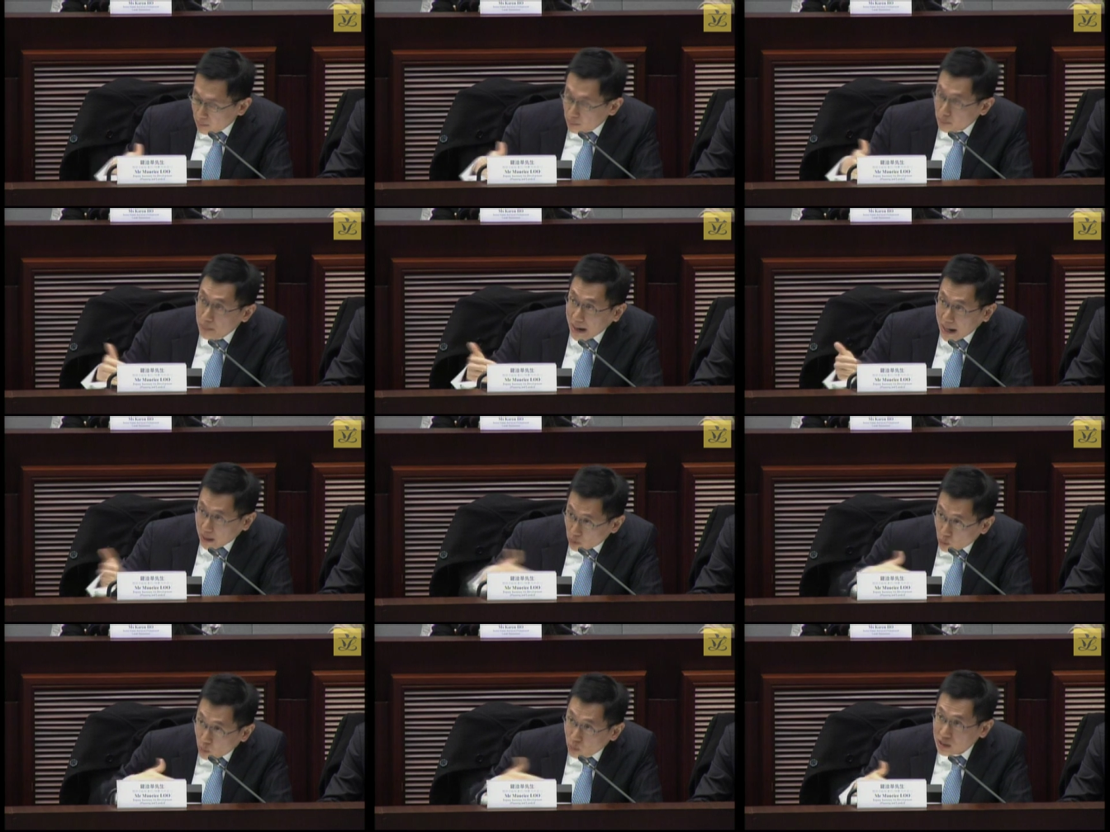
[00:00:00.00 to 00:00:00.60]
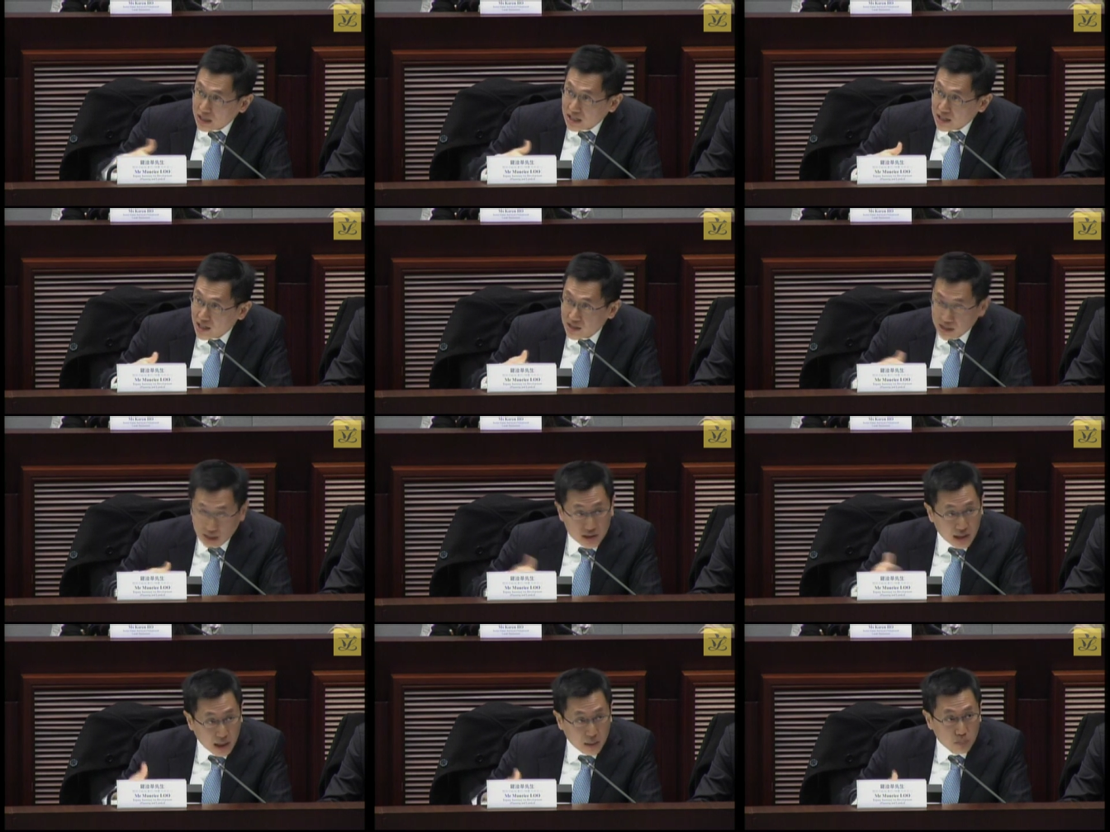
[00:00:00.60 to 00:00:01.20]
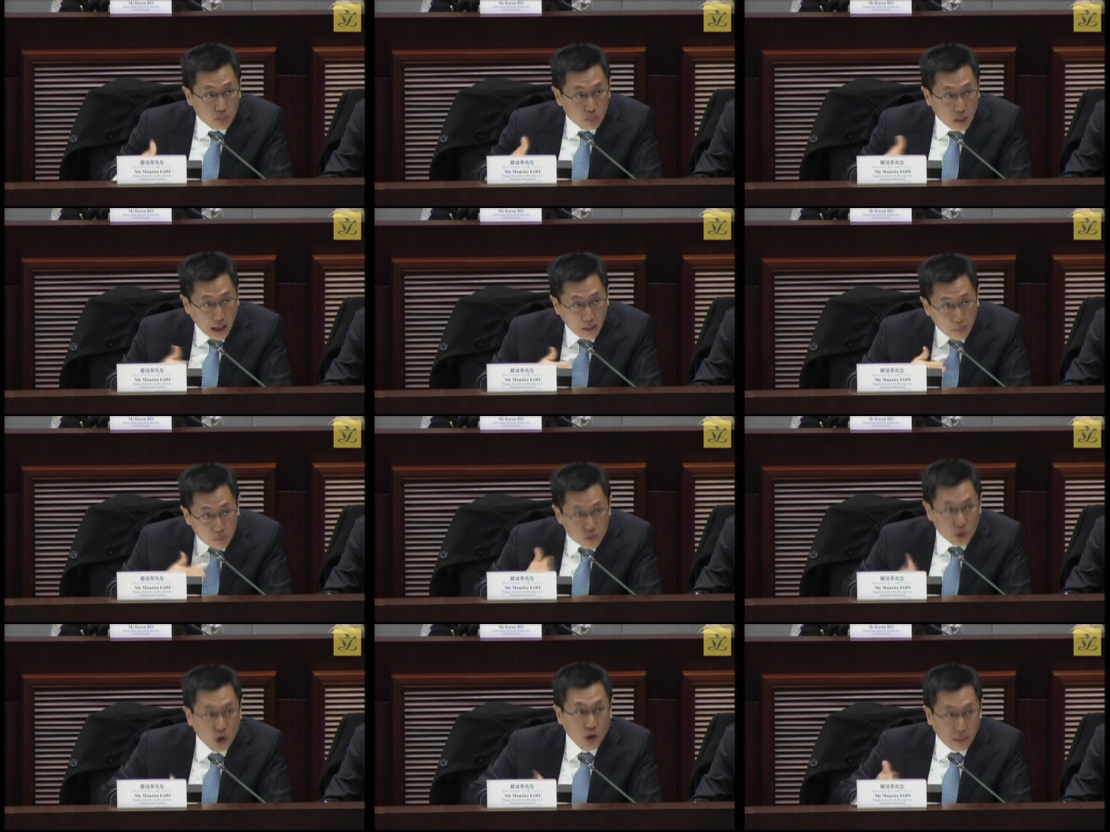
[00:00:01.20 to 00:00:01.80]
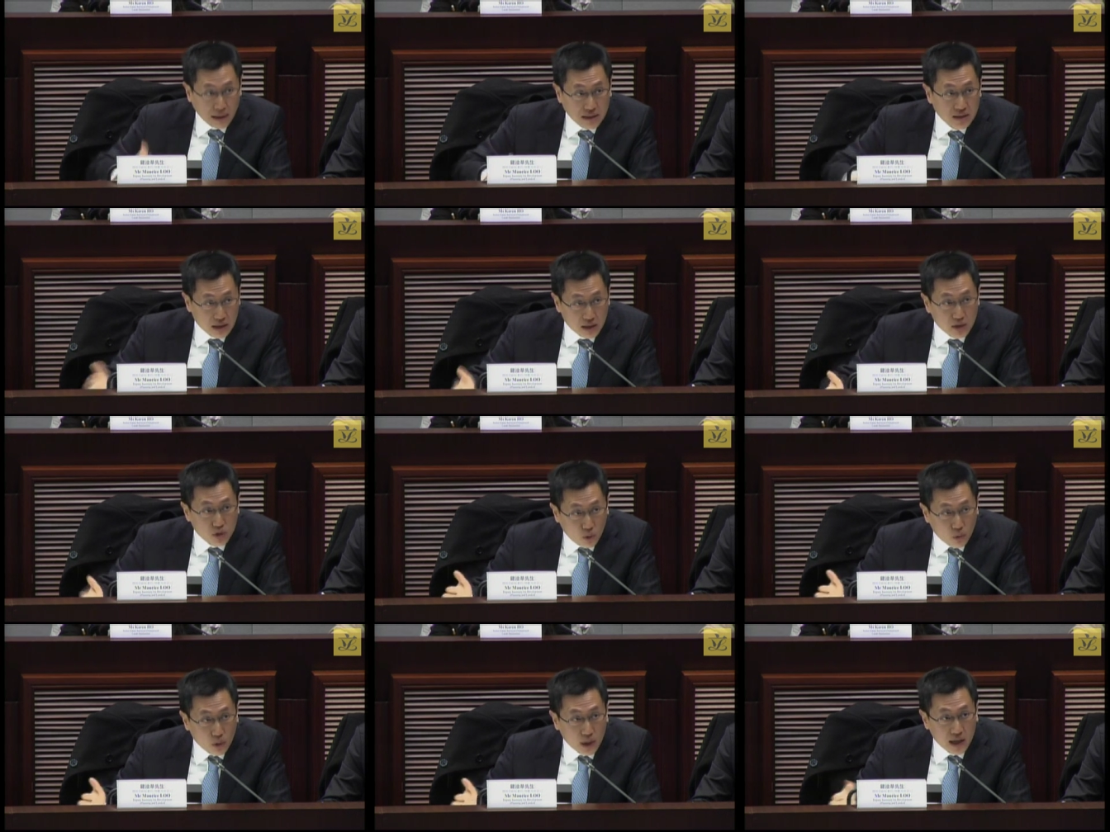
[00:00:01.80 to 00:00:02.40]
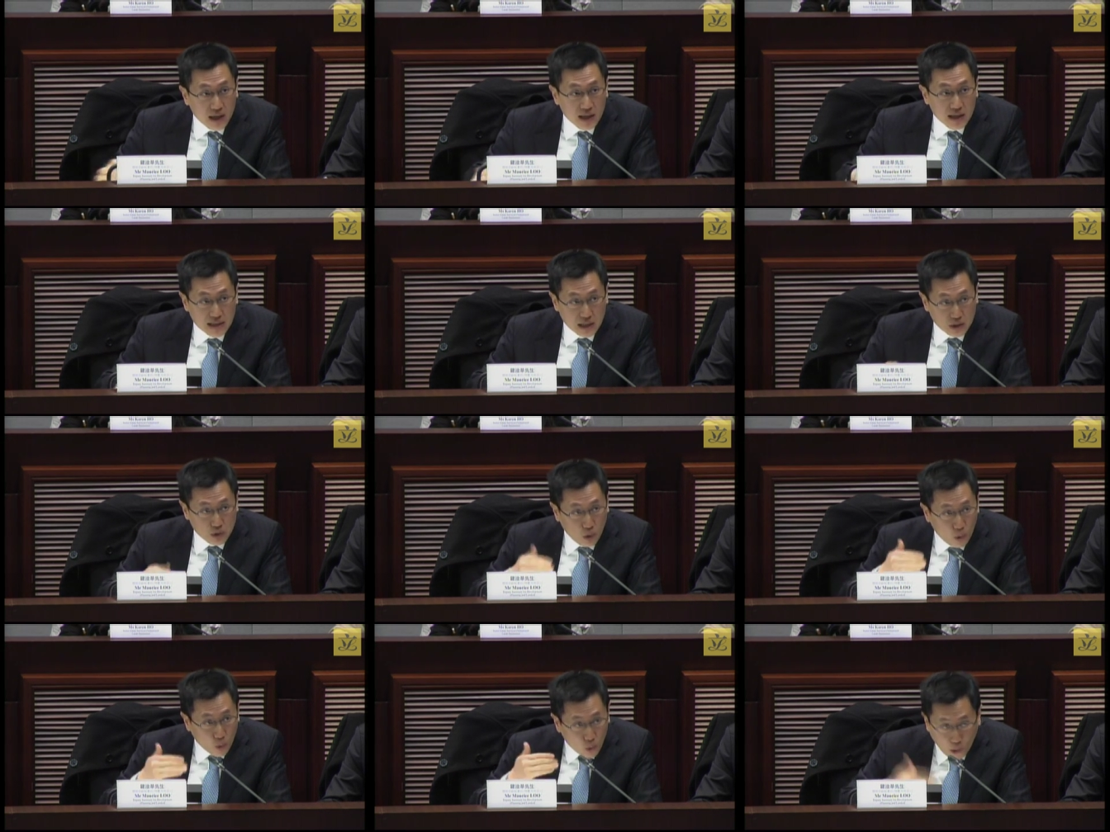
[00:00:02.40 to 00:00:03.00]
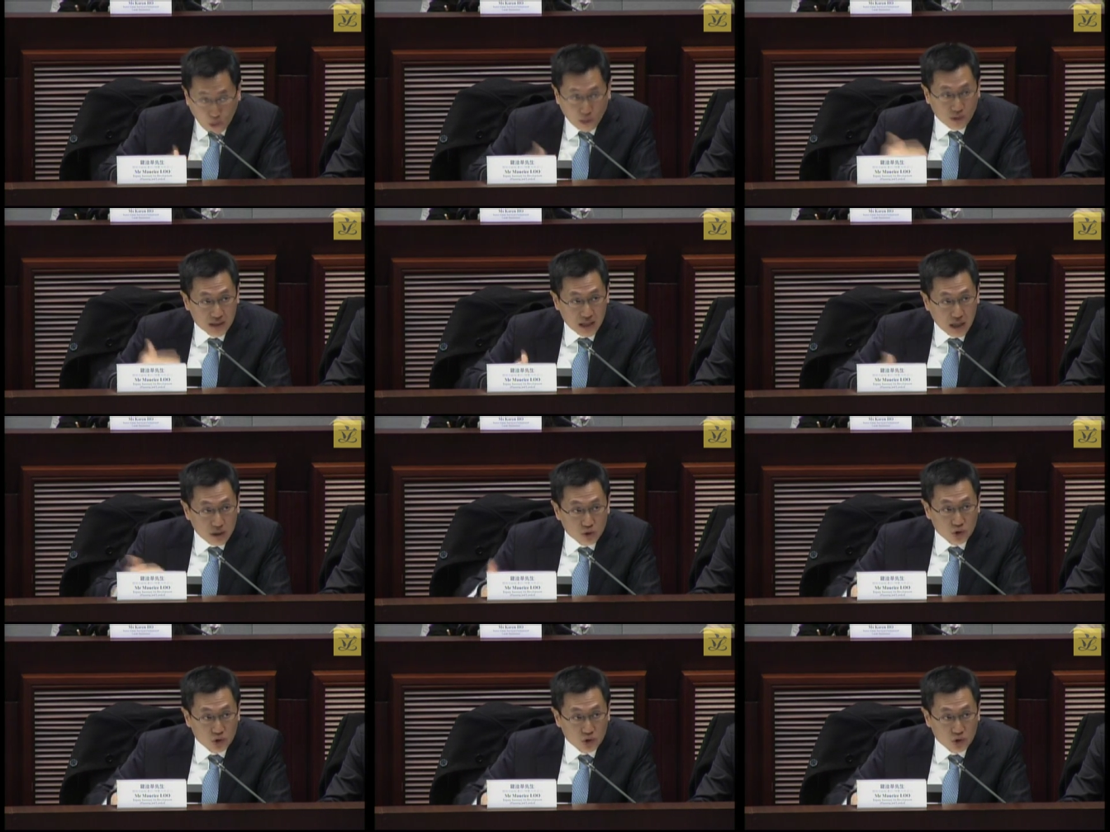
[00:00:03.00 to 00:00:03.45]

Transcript: 14 to 15, and 69